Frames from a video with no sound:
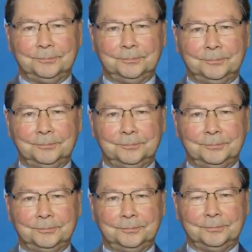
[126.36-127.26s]

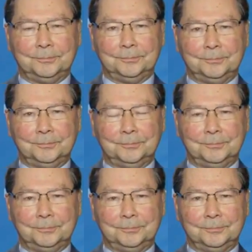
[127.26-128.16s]

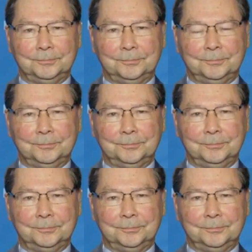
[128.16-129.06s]

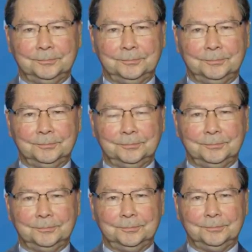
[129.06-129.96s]

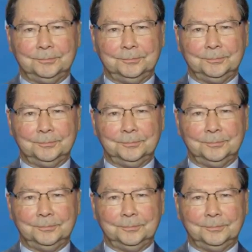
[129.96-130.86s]

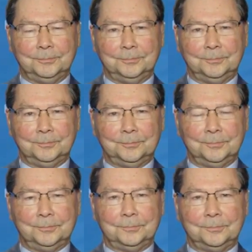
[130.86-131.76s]

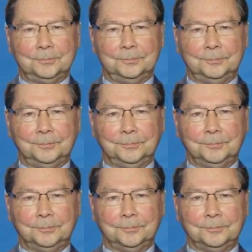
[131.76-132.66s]

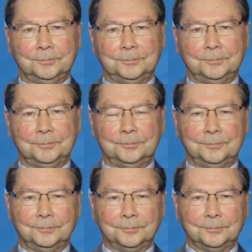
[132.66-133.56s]

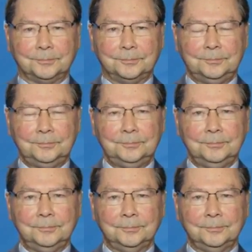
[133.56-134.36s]
(not speaking)